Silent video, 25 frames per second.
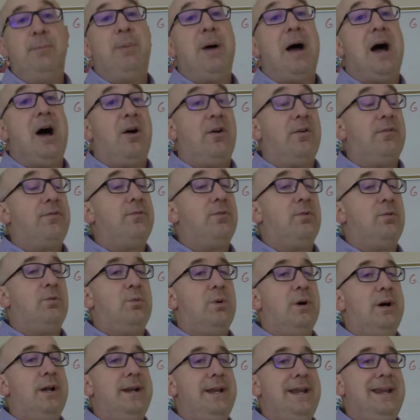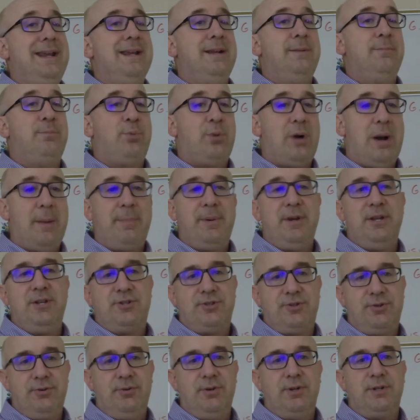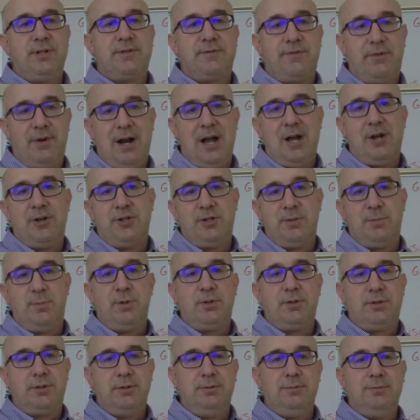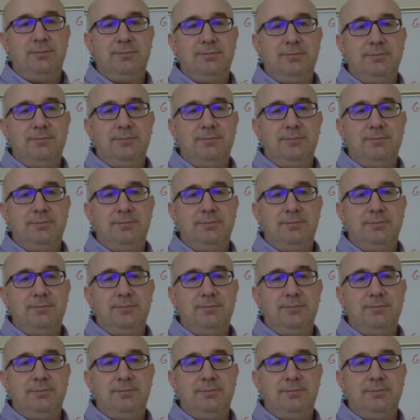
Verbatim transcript: powerful one in prepping students for Algebra 2.